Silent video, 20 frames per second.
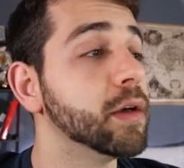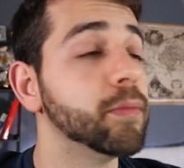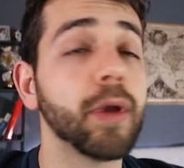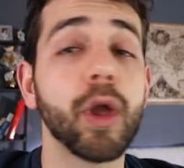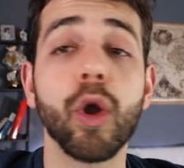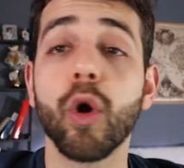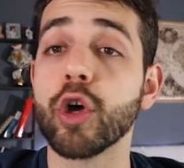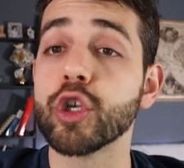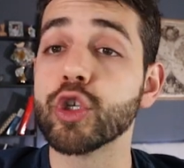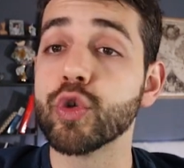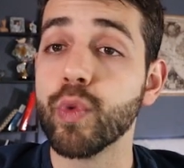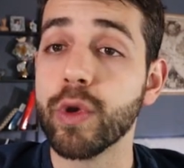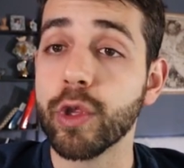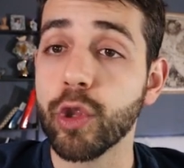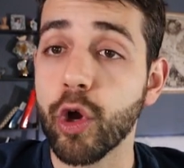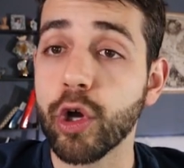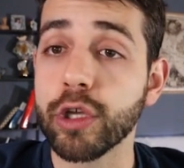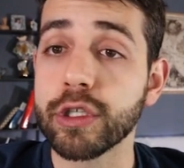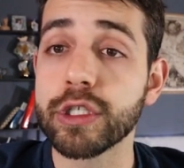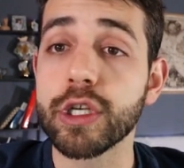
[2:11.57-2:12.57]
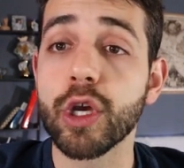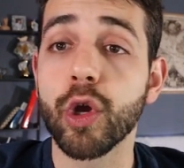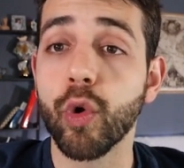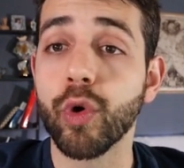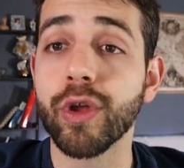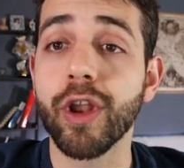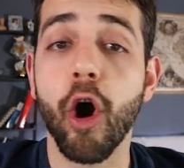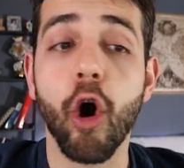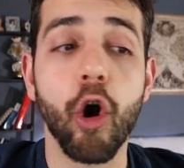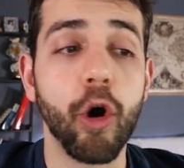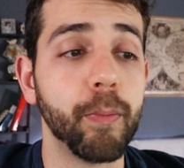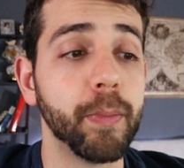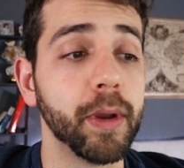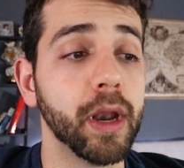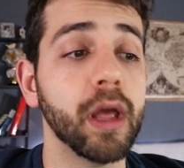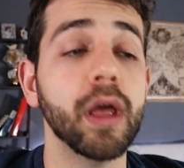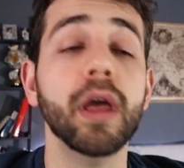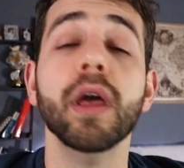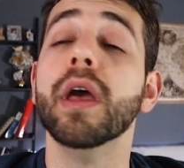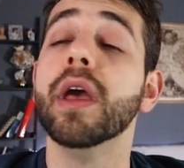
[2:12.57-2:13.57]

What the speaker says: because we're not gonna open.